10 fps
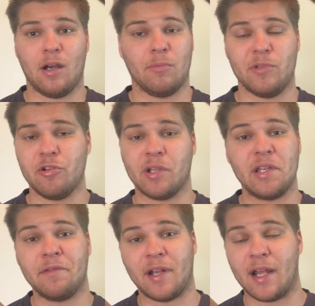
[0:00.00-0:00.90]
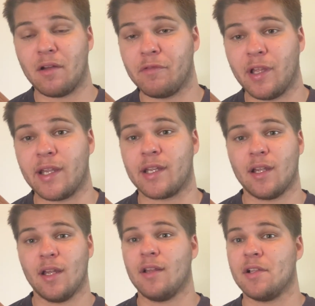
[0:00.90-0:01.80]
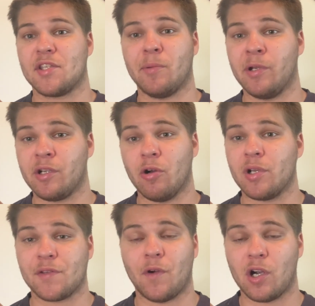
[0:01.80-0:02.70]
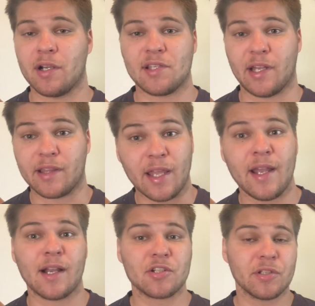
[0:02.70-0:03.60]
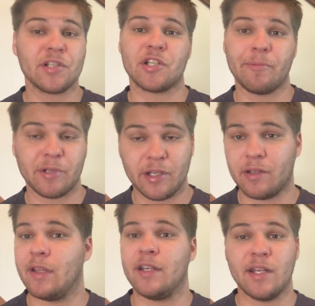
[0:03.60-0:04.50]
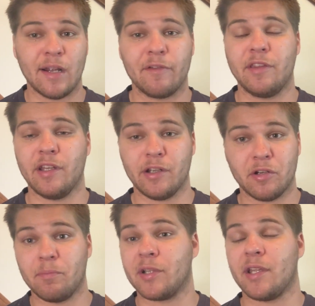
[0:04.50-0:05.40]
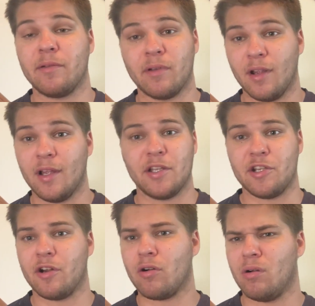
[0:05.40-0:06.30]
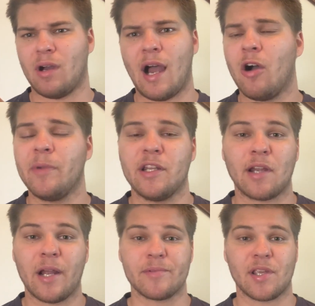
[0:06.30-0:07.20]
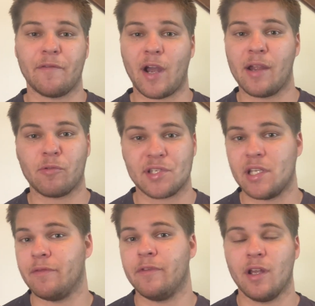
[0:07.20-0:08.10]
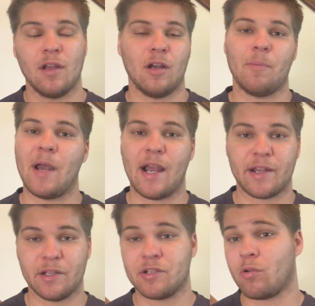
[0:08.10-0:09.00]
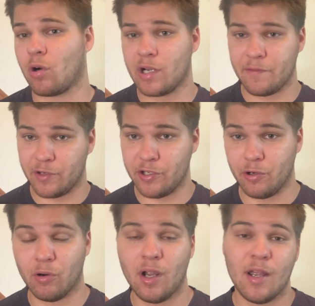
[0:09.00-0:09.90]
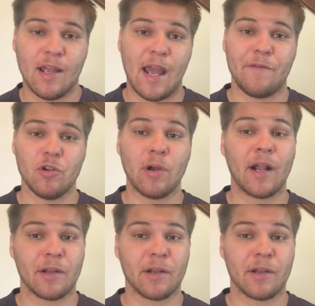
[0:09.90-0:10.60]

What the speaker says: You could even have like someone go as far as like they actually shipped it, they did everything good, but then, you know, how many times have I received a package, or even you, have you gotten